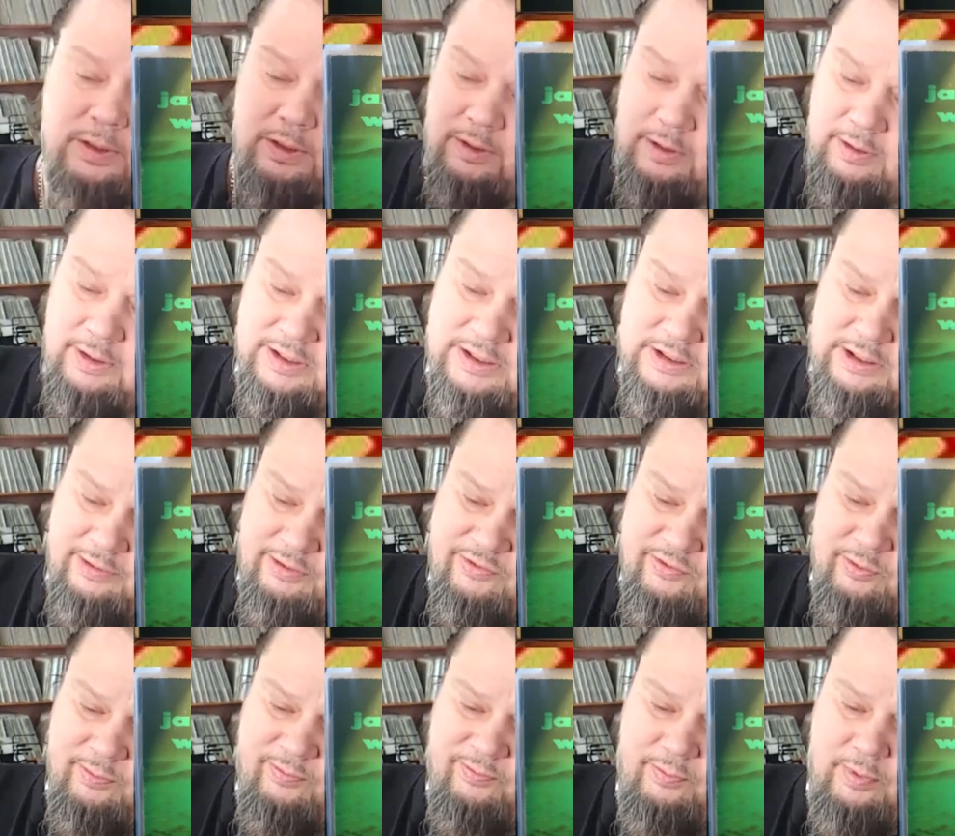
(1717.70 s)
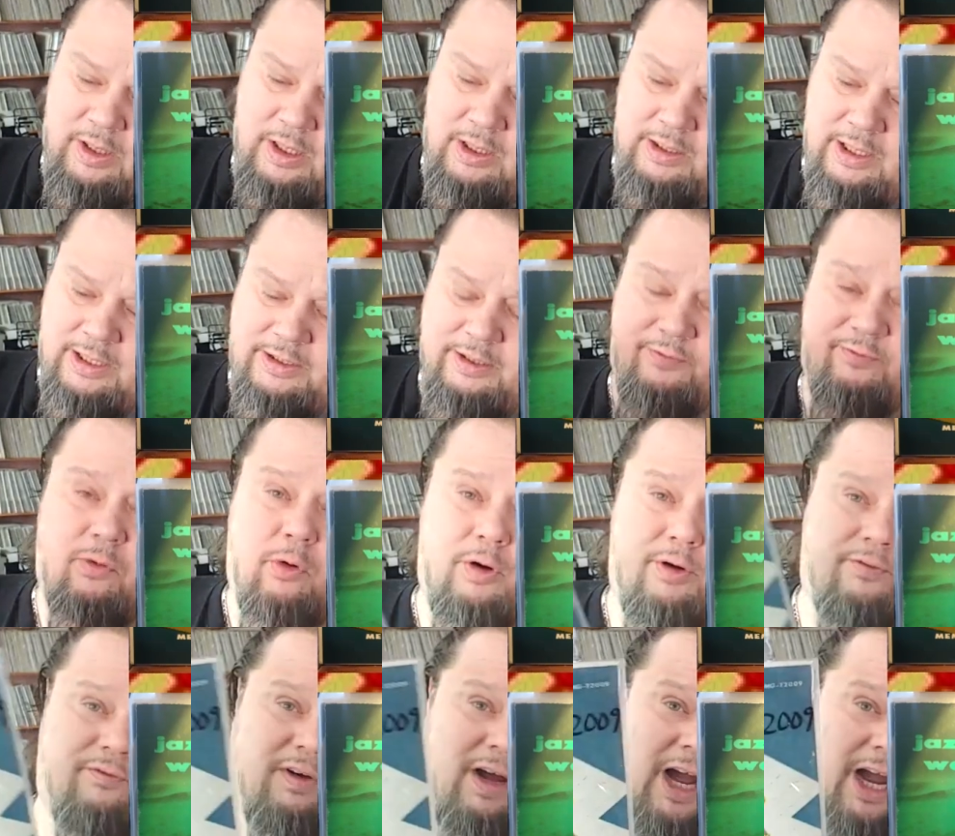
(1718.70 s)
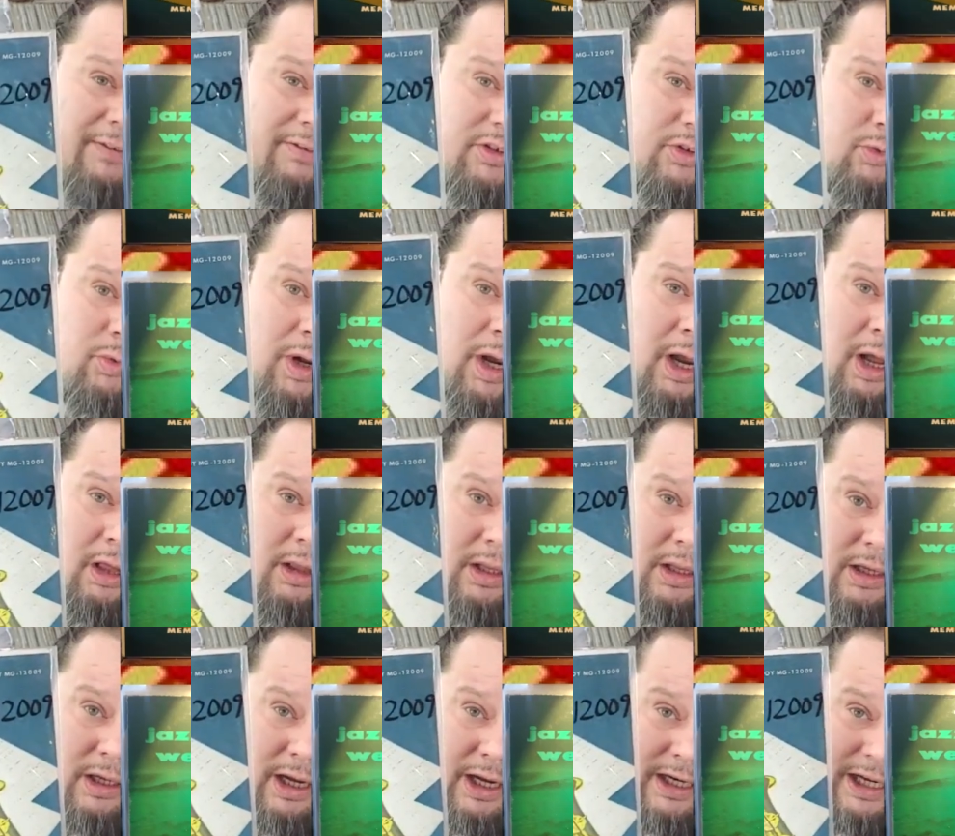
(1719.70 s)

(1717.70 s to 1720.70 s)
This stuff's from 1945 as well, and